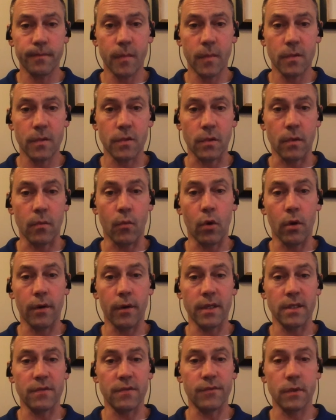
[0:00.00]
So the more
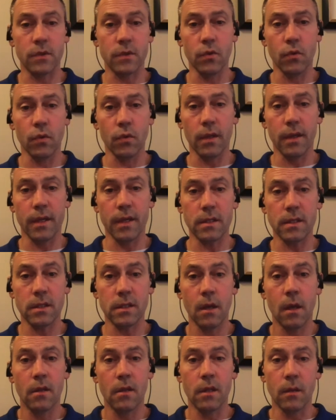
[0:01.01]
aggressive the tool is,
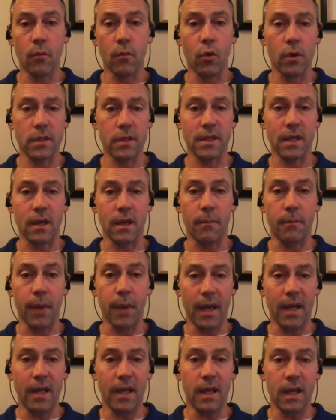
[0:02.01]
the more it's going to
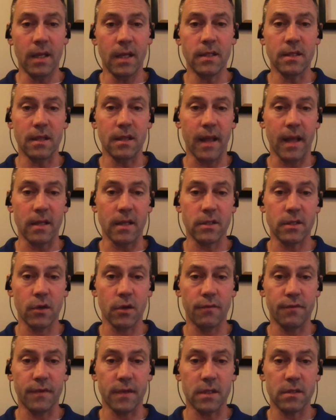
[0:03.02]
bite into that
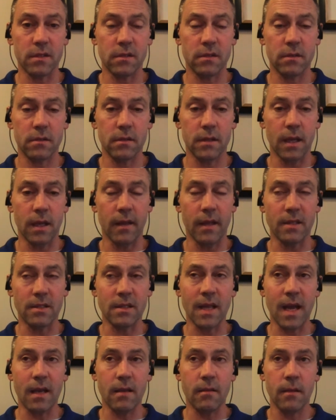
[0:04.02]
surface. Now, that's
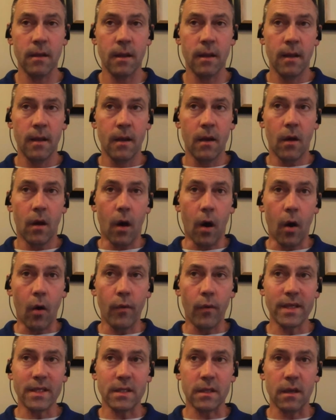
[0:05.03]
not
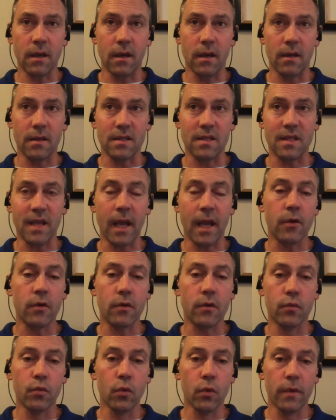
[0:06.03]
always a
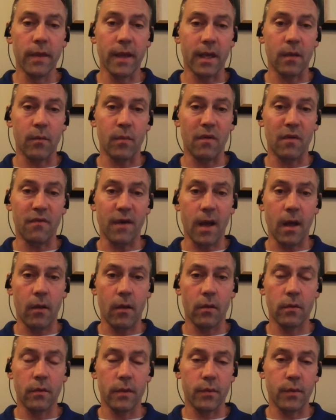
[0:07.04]
standard rule that can be
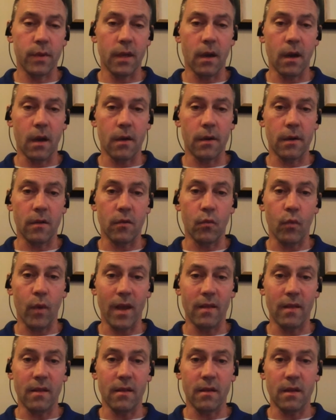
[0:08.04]
followed with regard to the
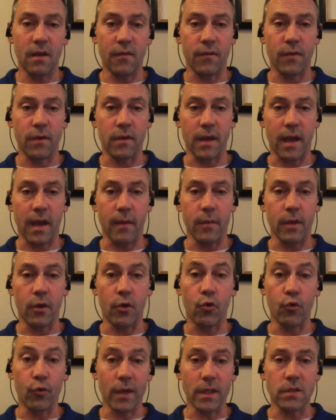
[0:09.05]
way that the different diamond
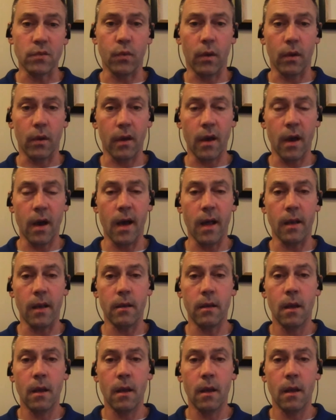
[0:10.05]
grits will cut.